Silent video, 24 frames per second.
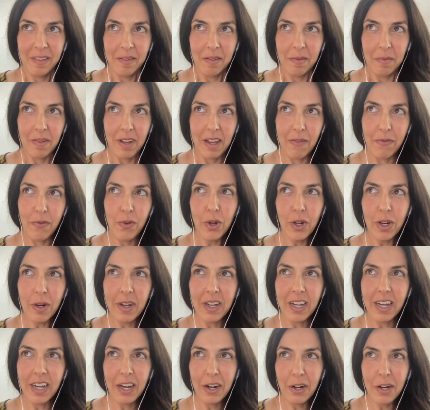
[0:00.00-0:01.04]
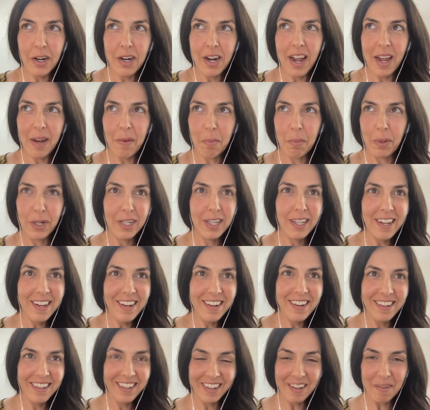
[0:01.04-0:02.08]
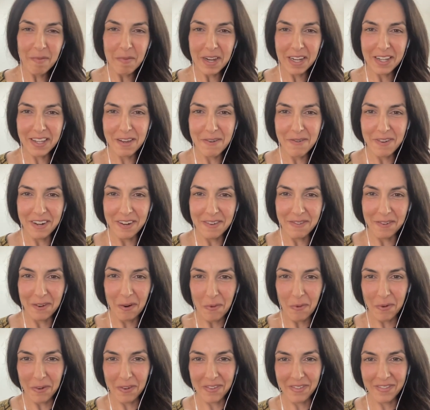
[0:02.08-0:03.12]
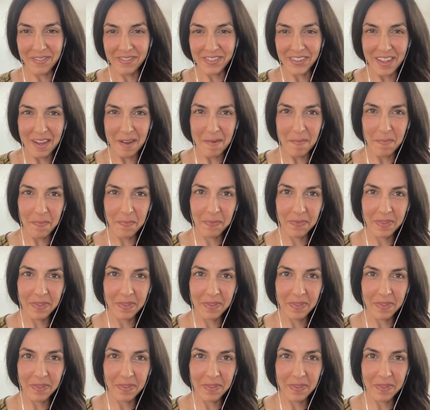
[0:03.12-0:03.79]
if you're an internet person, it makes you want to root for, for them.